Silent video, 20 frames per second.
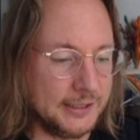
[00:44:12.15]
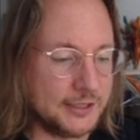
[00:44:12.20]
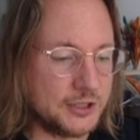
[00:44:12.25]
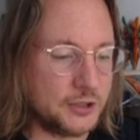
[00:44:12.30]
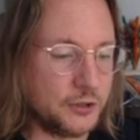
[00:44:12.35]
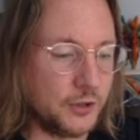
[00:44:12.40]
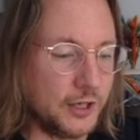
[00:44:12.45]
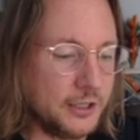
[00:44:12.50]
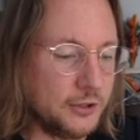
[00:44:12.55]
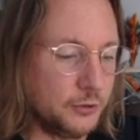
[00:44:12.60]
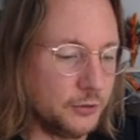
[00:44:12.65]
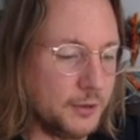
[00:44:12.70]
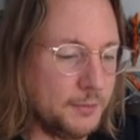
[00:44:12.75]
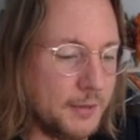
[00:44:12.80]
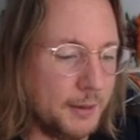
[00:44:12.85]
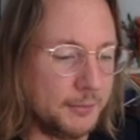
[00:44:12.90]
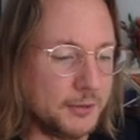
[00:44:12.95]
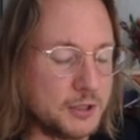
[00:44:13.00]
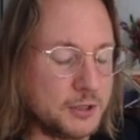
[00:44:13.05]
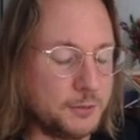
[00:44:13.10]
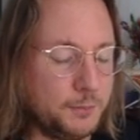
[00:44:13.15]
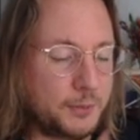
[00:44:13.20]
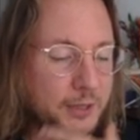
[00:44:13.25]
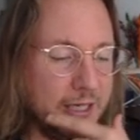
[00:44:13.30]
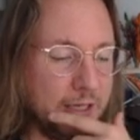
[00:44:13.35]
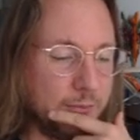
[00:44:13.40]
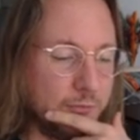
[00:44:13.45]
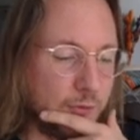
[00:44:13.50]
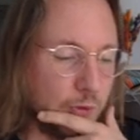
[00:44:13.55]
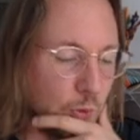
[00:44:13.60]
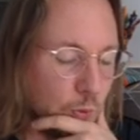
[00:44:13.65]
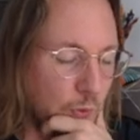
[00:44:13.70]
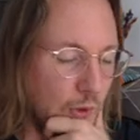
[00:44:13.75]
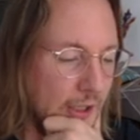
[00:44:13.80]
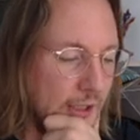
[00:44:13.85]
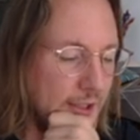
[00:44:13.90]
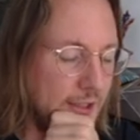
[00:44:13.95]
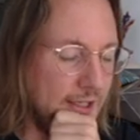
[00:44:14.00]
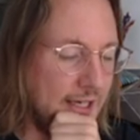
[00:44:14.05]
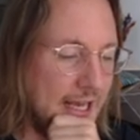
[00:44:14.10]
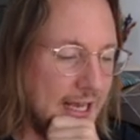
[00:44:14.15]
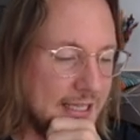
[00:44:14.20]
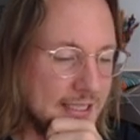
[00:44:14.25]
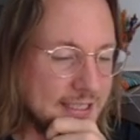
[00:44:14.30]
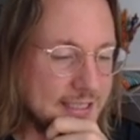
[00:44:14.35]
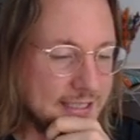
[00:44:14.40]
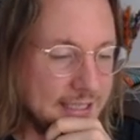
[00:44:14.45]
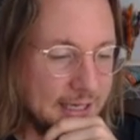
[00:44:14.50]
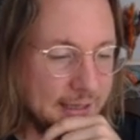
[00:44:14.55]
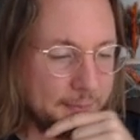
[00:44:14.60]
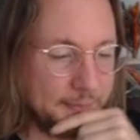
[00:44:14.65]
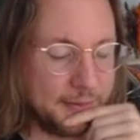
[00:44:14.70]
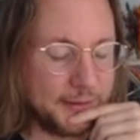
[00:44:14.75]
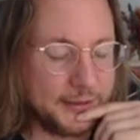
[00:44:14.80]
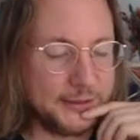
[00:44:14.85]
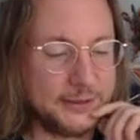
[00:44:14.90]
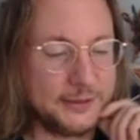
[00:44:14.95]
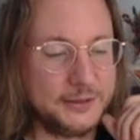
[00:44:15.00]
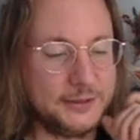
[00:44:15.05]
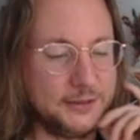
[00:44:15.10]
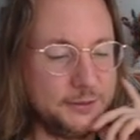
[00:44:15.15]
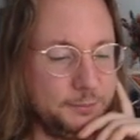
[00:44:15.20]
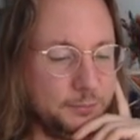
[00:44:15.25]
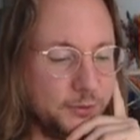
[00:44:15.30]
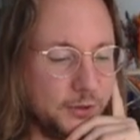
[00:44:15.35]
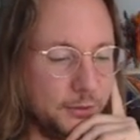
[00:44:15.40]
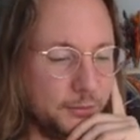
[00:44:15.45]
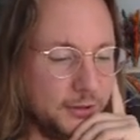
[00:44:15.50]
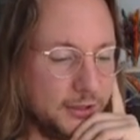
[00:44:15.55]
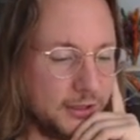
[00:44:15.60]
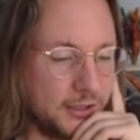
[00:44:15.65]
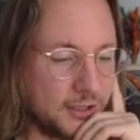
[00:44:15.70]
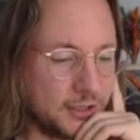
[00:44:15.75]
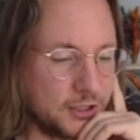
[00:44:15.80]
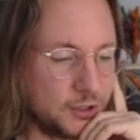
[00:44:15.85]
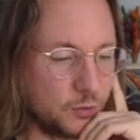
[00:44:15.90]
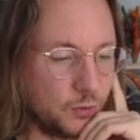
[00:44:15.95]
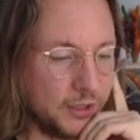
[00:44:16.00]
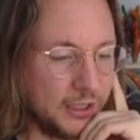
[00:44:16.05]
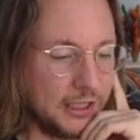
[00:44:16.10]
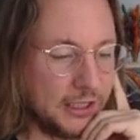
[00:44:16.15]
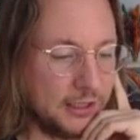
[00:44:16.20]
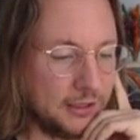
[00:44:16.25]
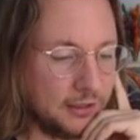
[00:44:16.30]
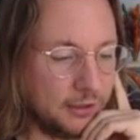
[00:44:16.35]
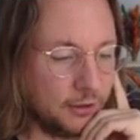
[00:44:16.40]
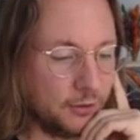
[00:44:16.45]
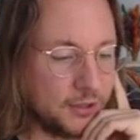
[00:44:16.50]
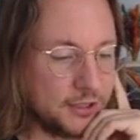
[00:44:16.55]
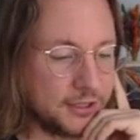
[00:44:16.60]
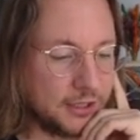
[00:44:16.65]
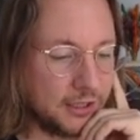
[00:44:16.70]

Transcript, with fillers: let's try to remember to ping him for one on end step. Probably gonna swing in. Oh, he's